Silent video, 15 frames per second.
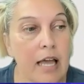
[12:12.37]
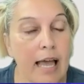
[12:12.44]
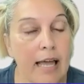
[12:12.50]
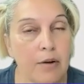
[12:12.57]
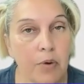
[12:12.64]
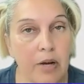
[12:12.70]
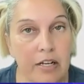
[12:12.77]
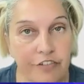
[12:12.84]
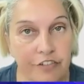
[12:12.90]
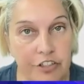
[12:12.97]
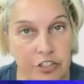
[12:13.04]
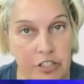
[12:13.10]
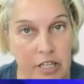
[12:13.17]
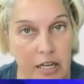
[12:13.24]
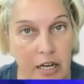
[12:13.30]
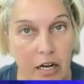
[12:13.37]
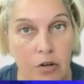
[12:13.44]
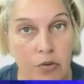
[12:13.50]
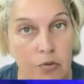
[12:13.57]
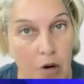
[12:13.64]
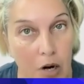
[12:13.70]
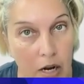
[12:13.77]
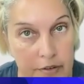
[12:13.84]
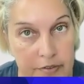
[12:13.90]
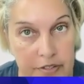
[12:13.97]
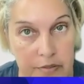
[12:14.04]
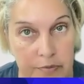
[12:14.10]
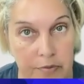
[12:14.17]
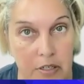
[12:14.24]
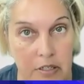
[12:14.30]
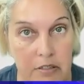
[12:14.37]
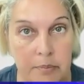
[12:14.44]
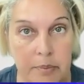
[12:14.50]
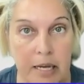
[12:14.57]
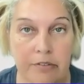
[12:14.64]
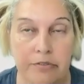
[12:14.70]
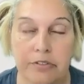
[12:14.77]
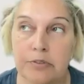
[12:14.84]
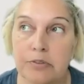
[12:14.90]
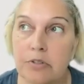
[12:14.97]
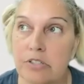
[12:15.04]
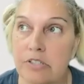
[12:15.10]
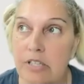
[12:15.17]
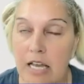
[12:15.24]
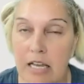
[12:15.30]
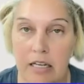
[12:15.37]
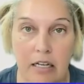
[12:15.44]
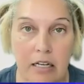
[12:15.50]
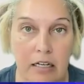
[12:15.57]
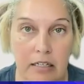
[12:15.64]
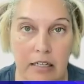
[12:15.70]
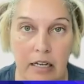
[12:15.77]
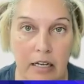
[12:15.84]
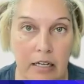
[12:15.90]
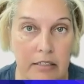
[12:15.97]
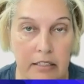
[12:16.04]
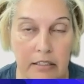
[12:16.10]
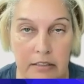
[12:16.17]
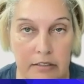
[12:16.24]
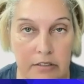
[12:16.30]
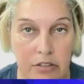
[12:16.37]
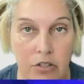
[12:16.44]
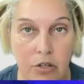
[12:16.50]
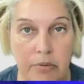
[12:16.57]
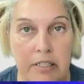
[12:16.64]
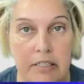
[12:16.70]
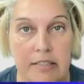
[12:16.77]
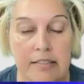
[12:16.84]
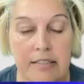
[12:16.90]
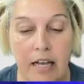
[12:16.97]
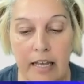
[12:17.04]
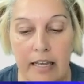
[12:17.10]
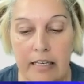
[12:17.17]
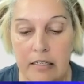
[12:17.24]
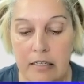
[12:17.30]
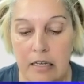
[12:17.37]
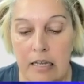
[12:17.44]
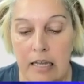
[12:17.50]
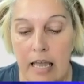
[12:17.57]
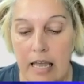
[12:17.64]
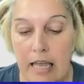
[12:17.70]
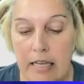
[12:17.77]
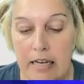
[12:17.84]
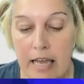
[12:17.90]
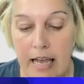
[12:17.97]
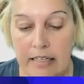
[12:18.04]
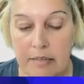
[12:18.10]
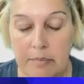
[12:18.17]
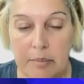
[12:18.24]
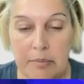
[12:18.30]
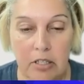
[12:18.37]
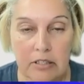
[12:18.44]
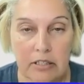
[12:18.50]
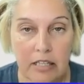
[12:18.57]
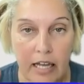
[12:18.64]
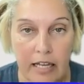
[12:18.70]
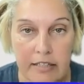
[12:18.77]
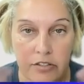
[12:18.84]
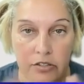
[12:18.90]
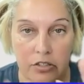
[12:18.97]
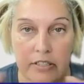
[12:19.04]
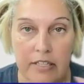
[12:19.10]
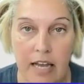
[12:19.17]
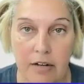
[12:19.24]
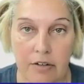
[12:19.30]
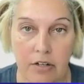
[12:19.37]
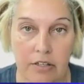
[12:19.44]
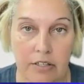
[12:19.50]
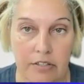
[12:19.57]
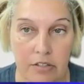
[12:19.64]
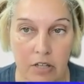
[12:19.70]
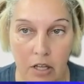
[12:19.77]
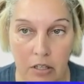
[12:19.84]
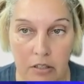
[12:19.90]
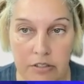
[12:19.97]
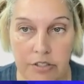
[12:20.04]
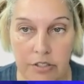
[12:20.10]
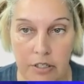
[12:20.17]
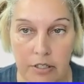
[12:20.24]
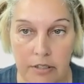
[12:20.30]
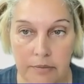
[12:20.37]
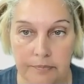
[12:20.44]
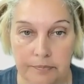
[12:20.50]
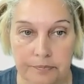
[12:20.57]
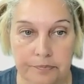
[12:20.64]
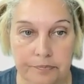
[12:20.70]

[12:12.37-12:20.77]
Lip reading: And when Iphigenia arrives at the front of the battlefield, of course, Achilles is nowhere in sight. And Agamemnon lies her down on this altar.